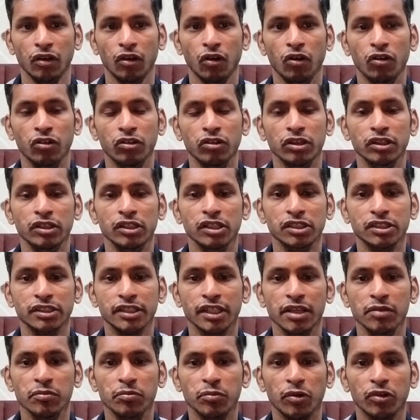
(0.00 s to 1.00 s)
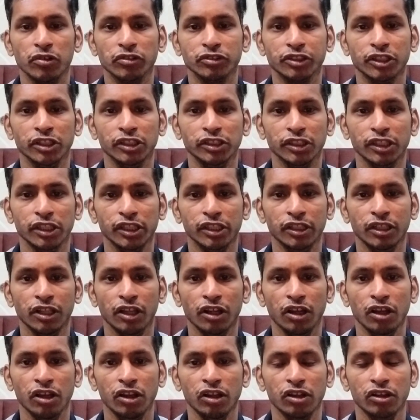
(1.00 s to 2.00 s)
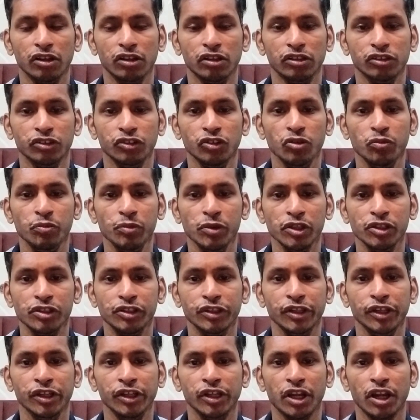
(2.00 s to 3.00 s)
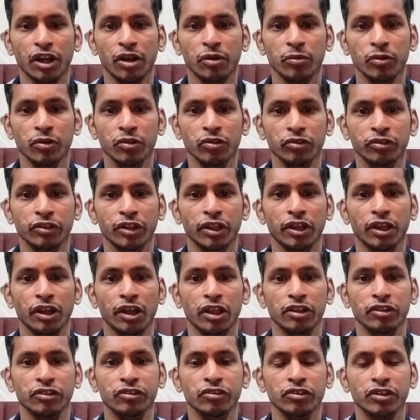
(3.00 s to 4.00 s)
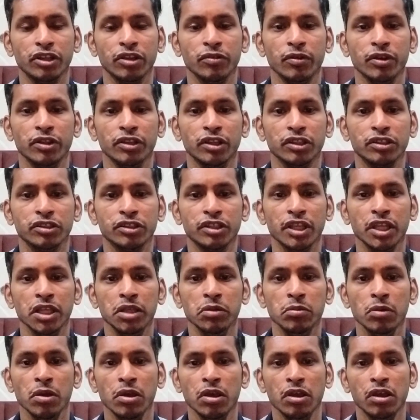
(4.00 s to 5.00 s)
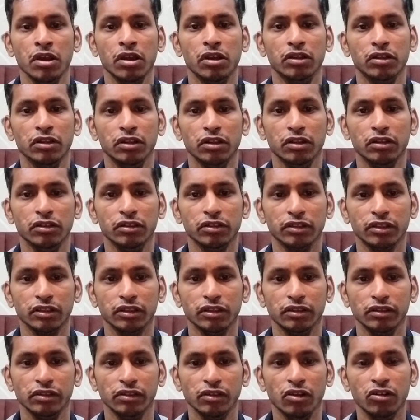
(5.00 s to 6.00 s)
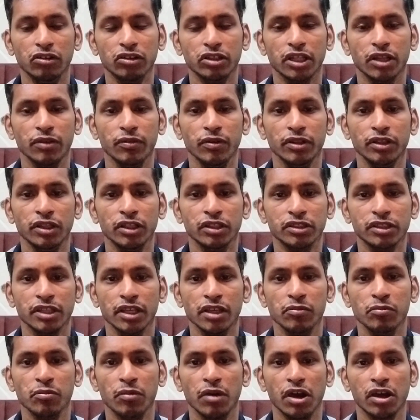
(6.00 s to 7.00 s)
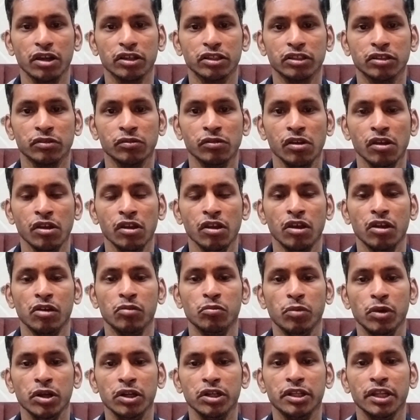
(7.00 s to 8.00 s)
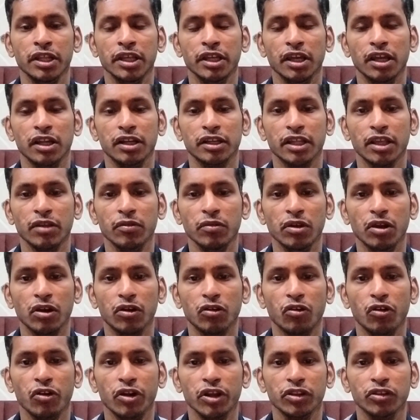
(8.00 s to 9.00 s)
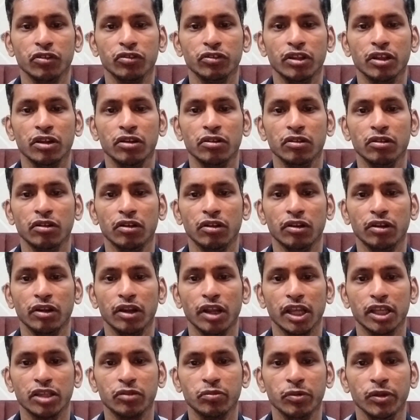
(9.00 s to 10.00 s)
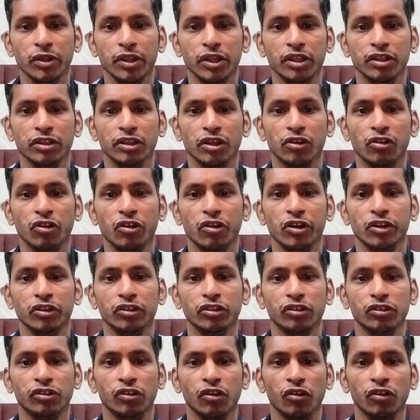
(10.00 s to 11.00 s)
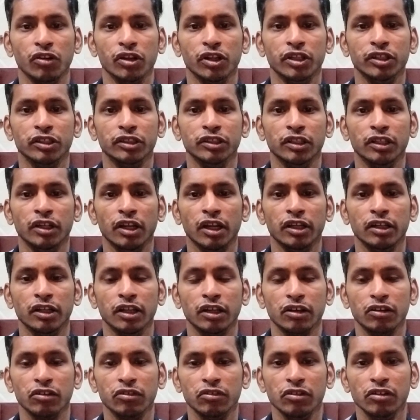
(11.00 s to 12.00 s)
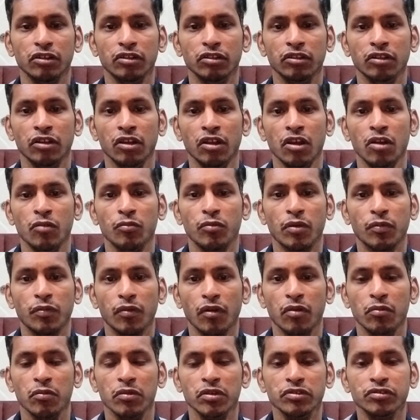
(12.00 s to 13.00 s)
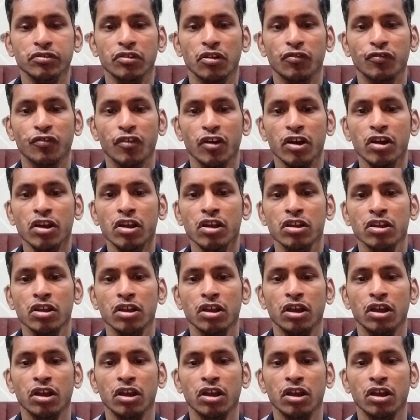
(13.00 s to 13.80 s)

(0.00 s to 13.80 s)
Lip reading: Or in the same process in the UPSC interview, they are also giving the same, not giving the same marks, but they are giving according to their experience, according to knowledge, and according to performance of a